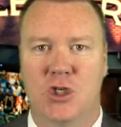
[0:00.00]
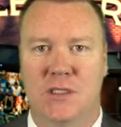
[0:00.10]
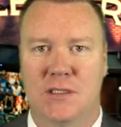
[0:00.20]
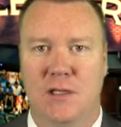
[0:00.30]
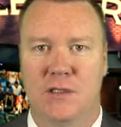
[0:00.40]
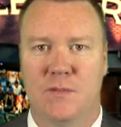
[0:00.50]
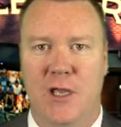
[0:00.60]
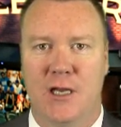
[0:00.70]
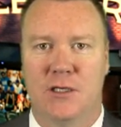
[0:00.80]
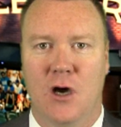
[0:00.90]
exclusively
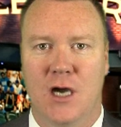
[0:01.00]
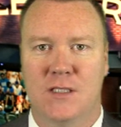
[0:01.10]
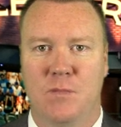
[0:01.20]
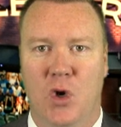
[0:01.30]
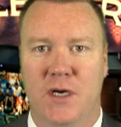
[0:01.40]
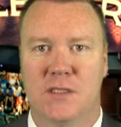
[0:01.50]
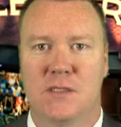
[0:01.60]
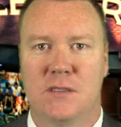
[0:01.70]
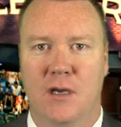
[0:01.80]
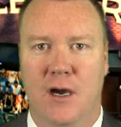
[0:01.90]
at
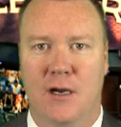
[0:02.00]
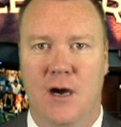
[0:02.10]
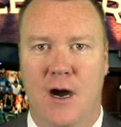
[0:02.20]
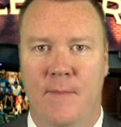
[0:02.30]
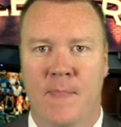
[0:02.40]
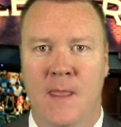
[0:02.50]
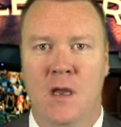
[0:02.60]
DocSports.com.